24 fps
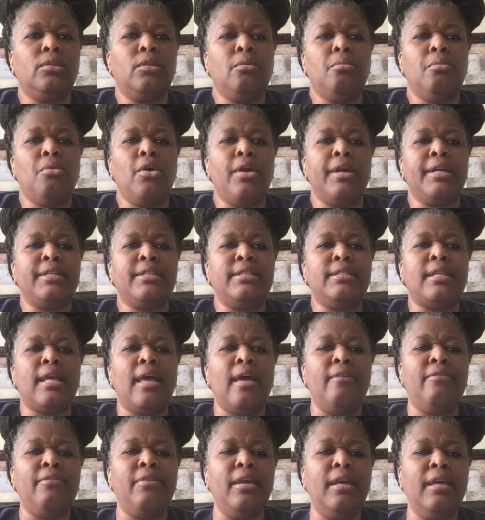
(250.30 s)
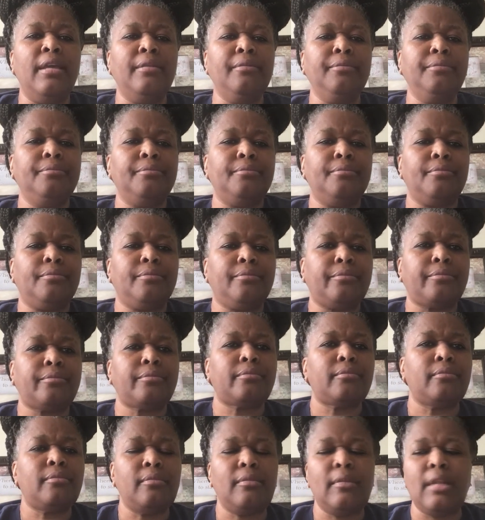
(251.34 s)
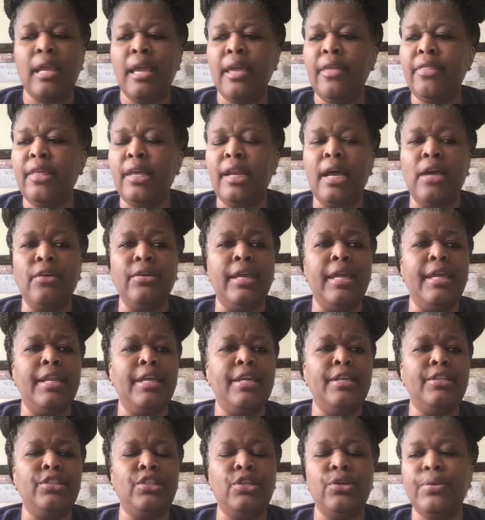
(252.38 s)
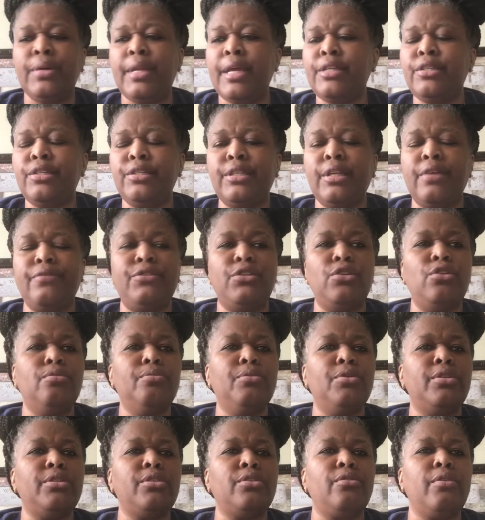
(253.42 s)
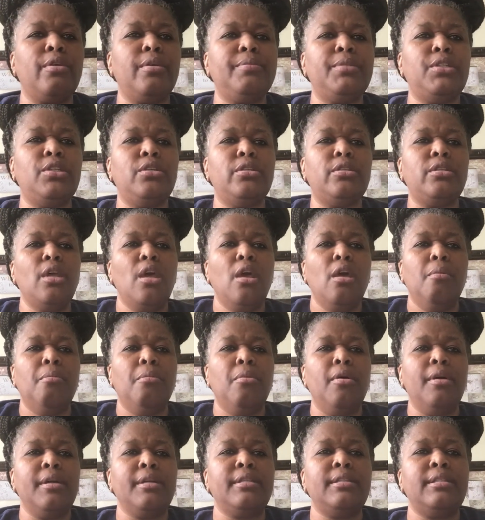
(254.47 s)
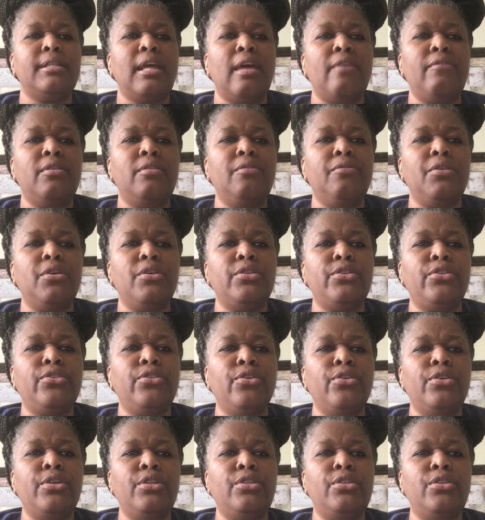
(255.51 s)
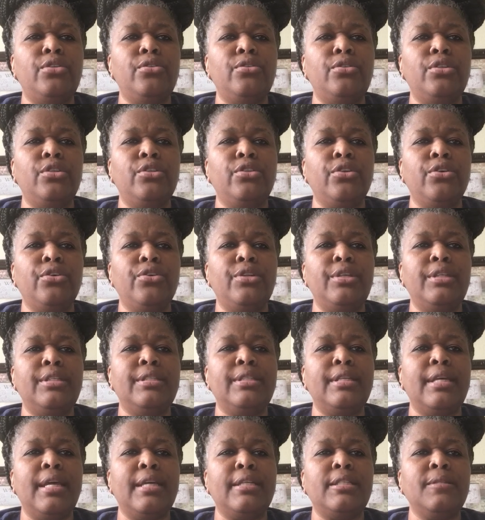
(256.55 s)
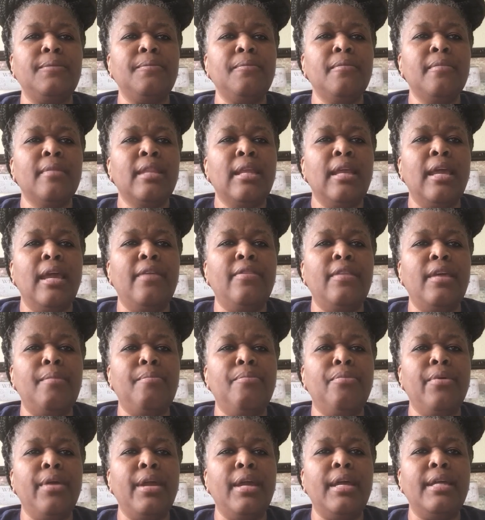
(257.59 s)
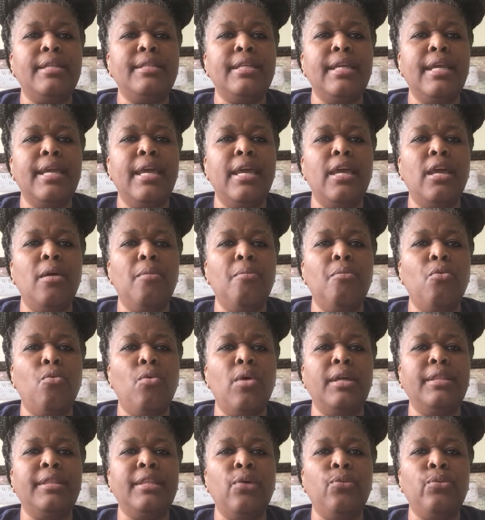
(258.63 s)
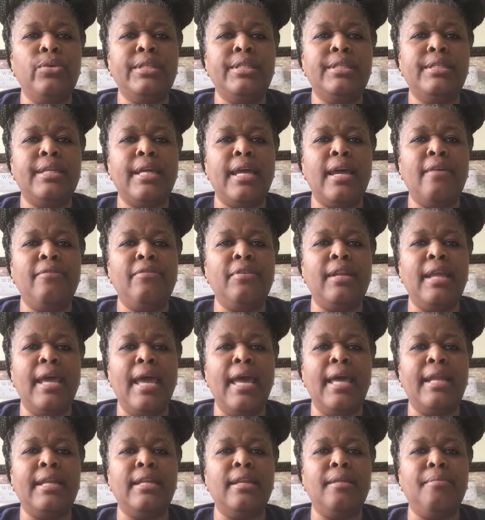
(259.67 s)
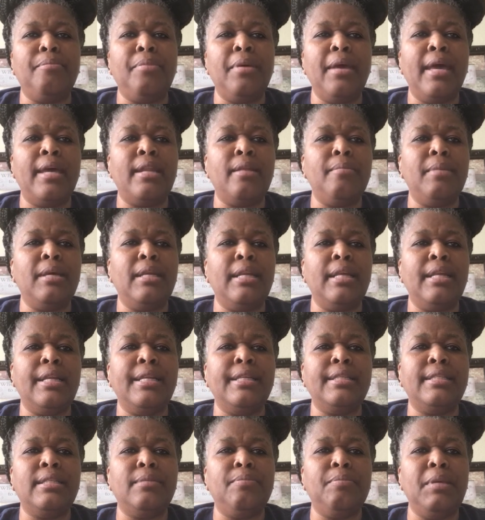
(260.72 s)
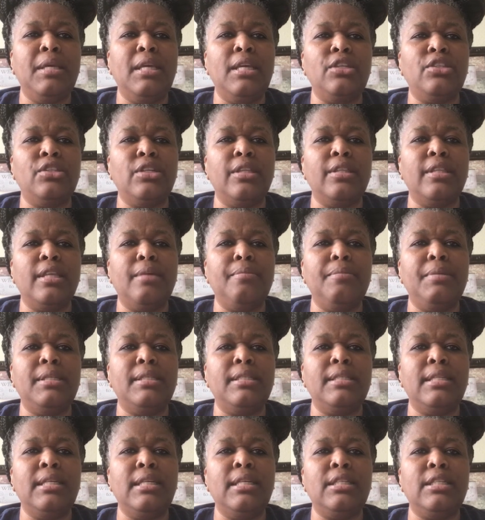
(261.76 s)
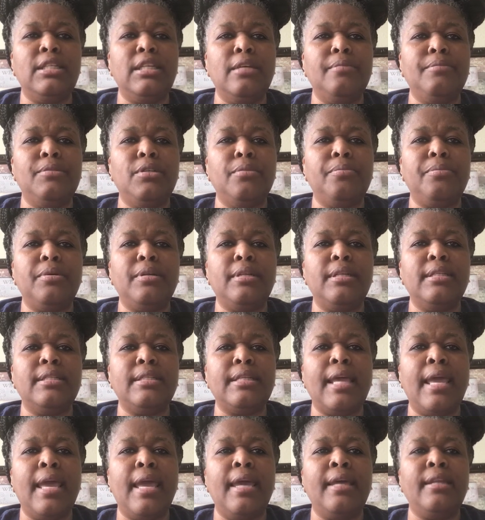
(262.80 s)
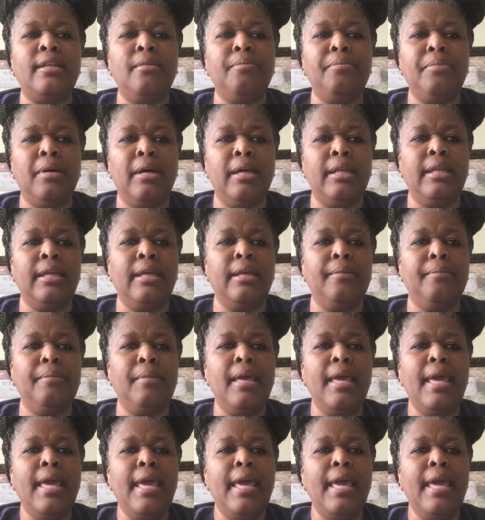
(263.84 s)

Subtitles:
Mark 7. And then I'll get into it. I just have two more scriptures. Mark 7, verse 32 to 36. And they bring unto him one that was deaf, and had an impediment in his speech, and they beseech him to put his hand upon him.